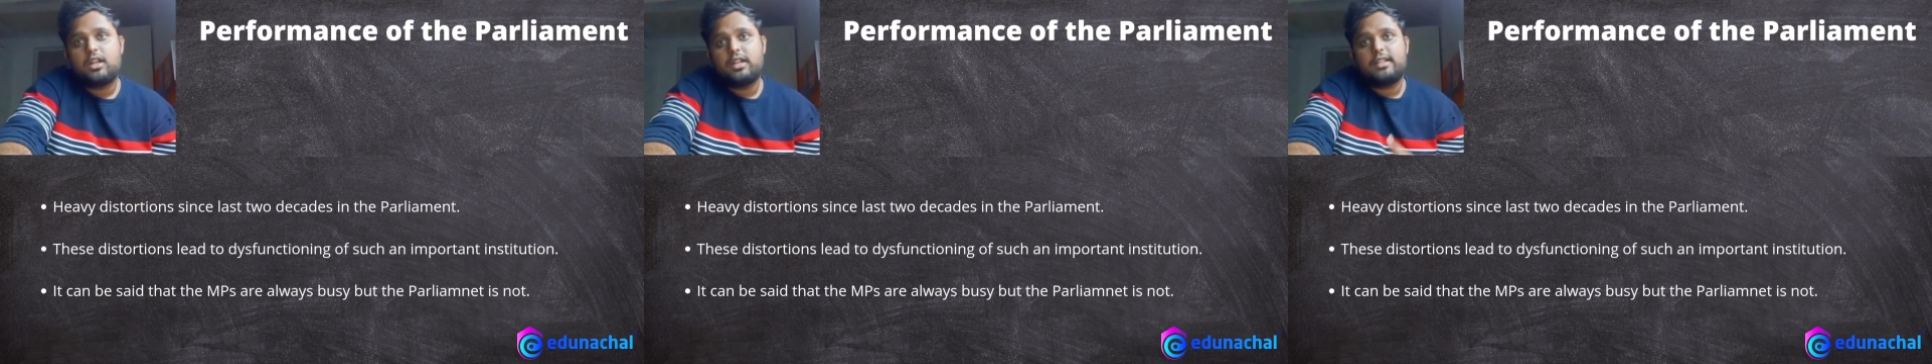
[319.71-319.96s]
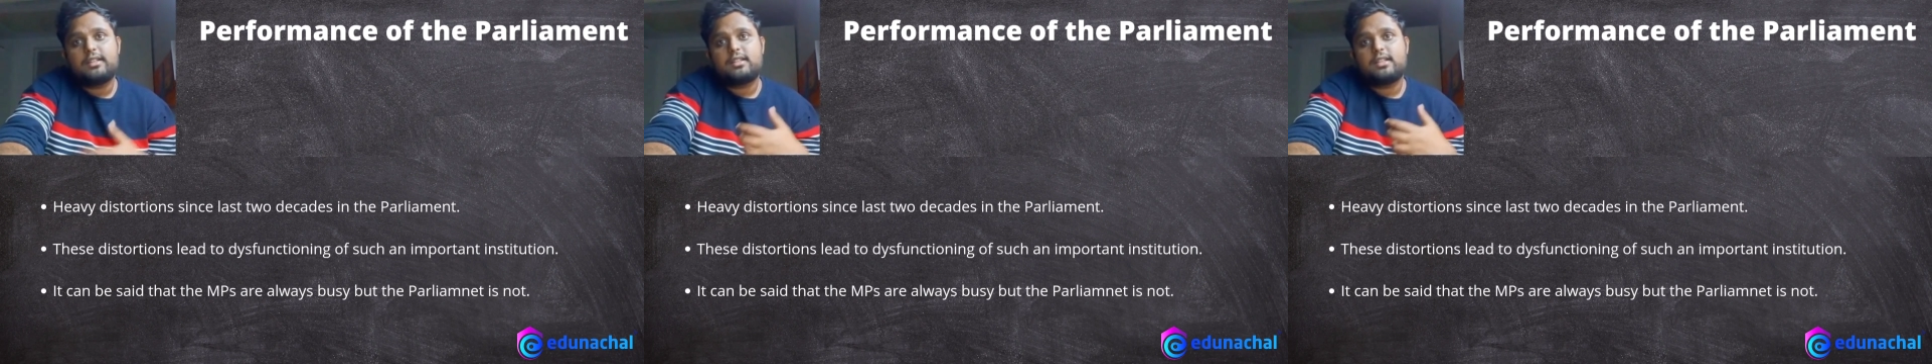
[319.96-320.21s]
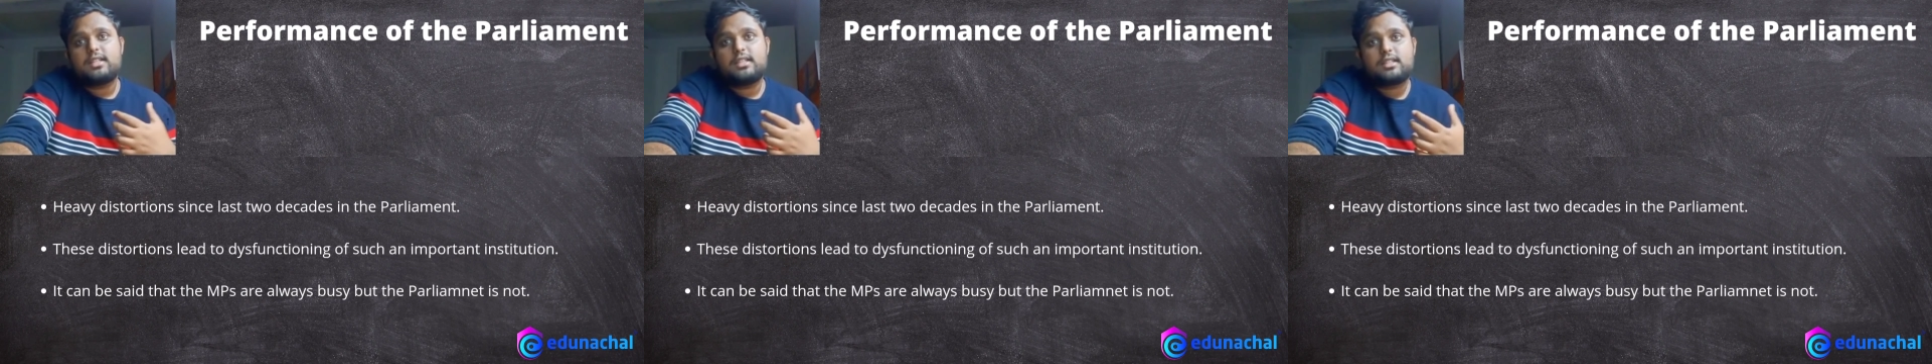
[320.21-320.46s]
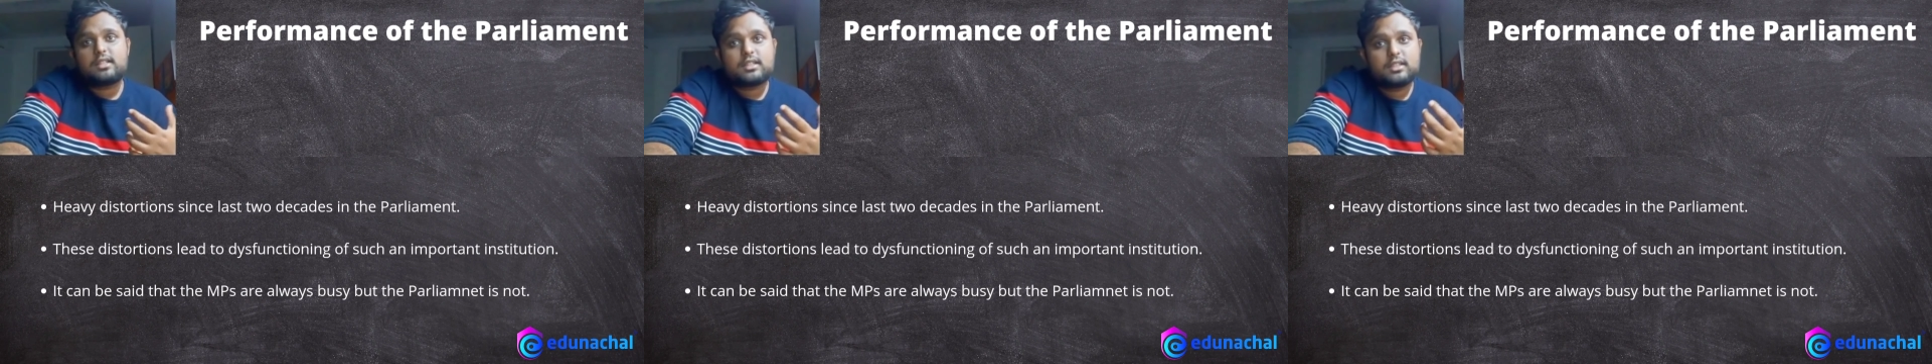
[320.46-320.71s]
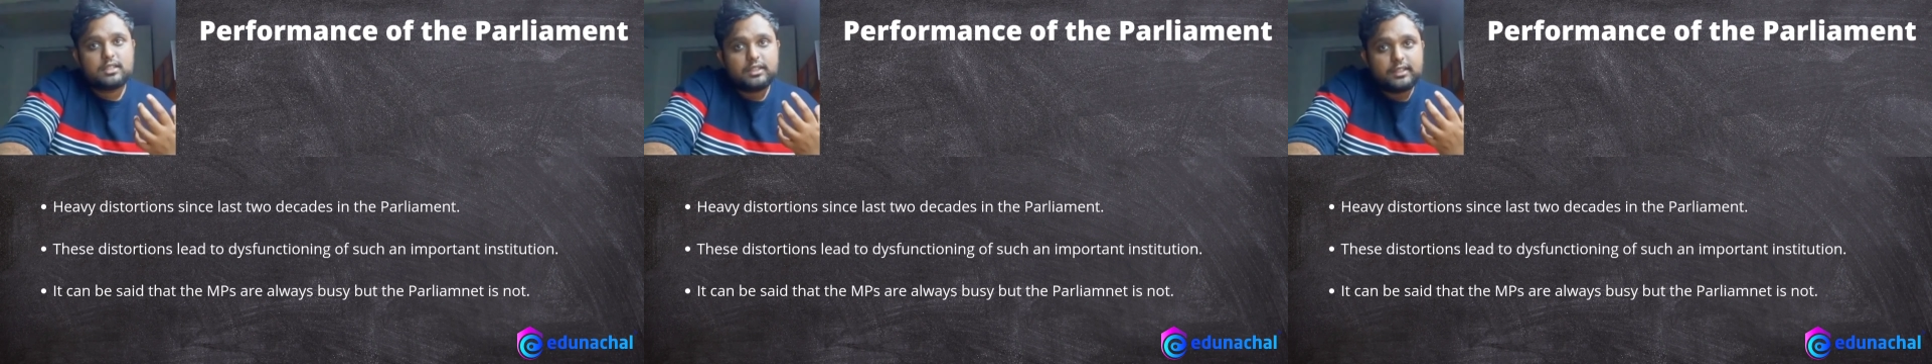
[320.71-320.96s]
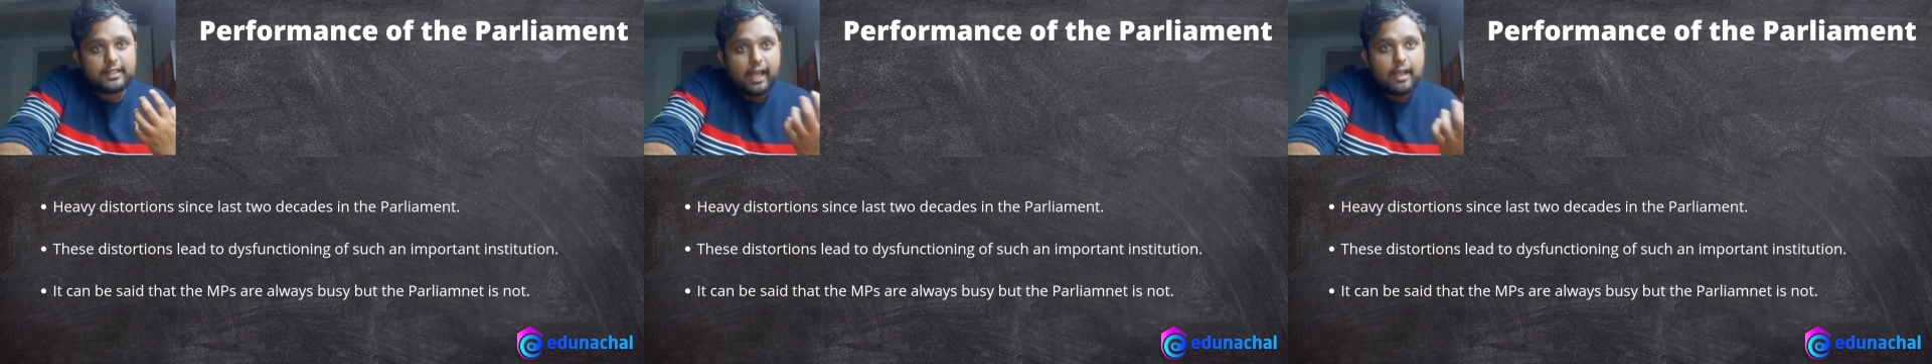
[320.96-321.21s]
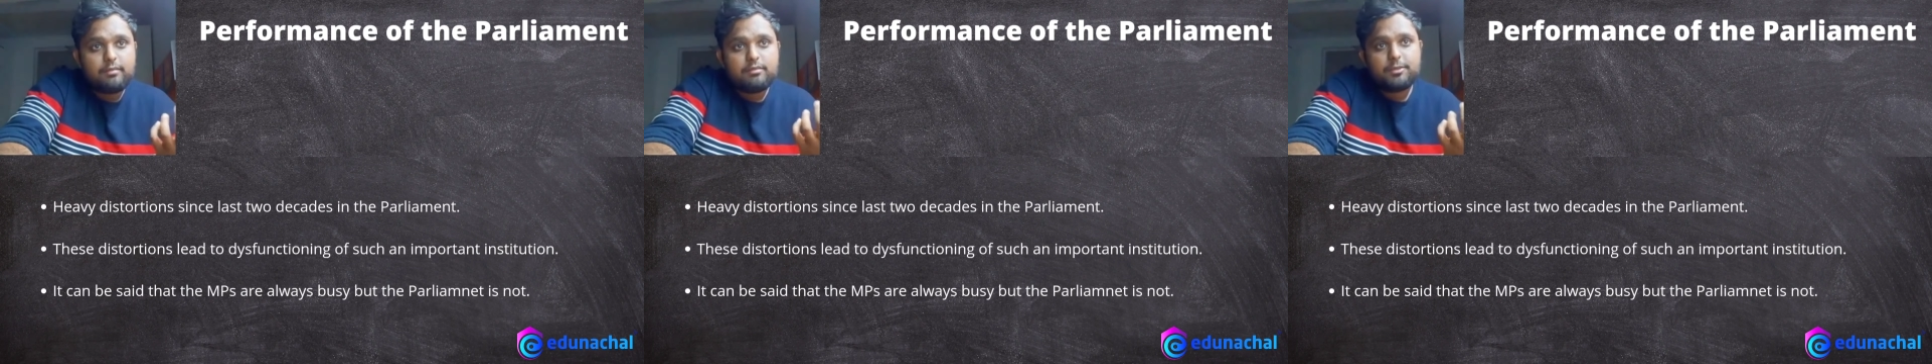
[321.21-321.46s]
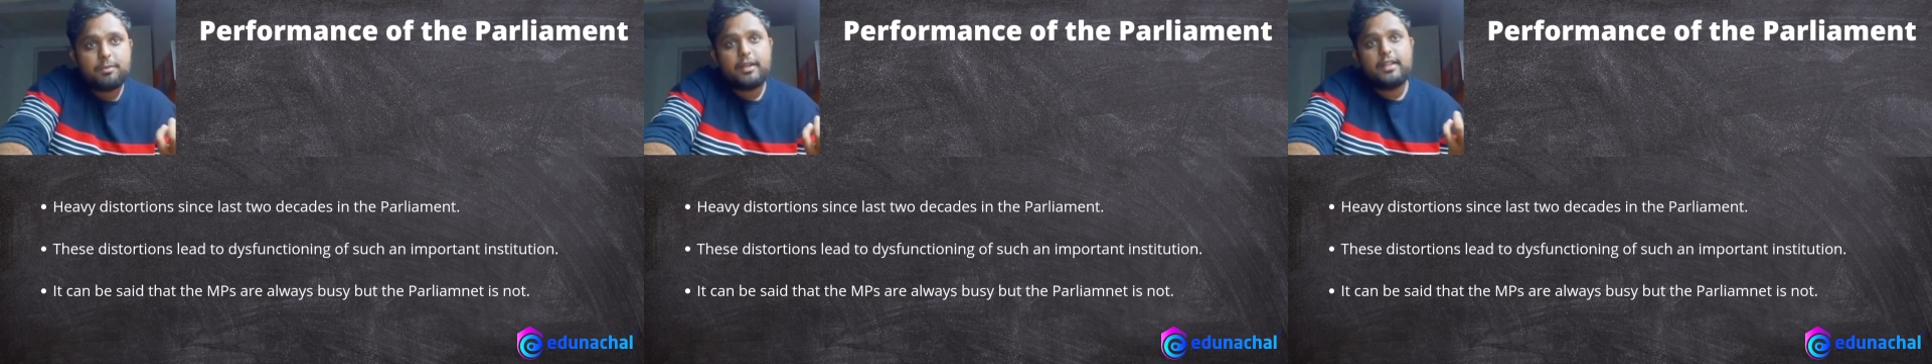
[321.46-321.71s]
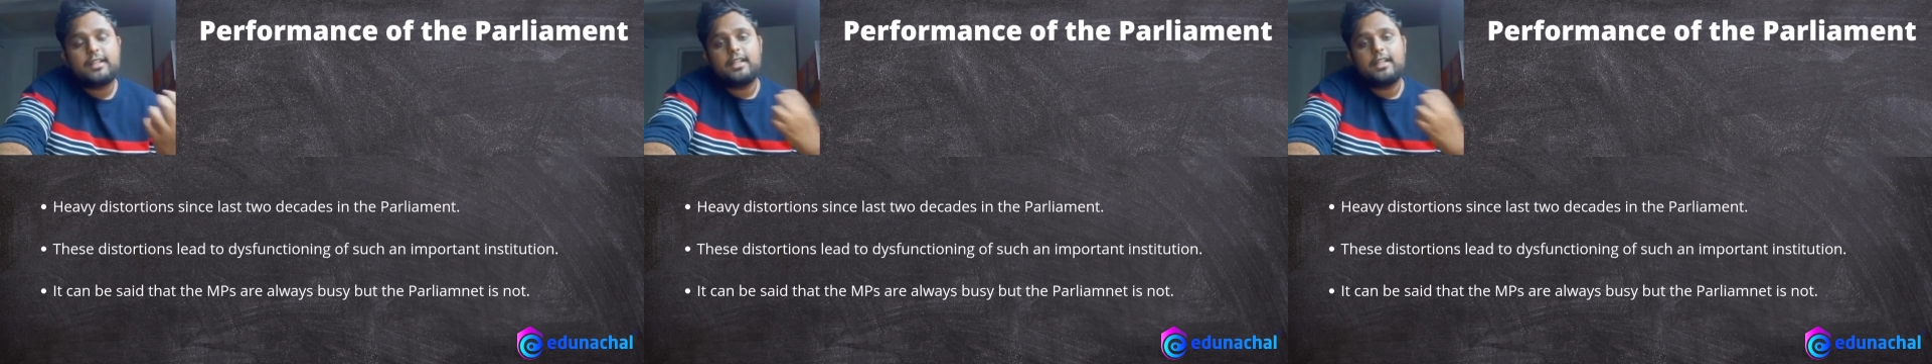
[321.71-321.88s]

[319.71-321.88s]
in is the time spent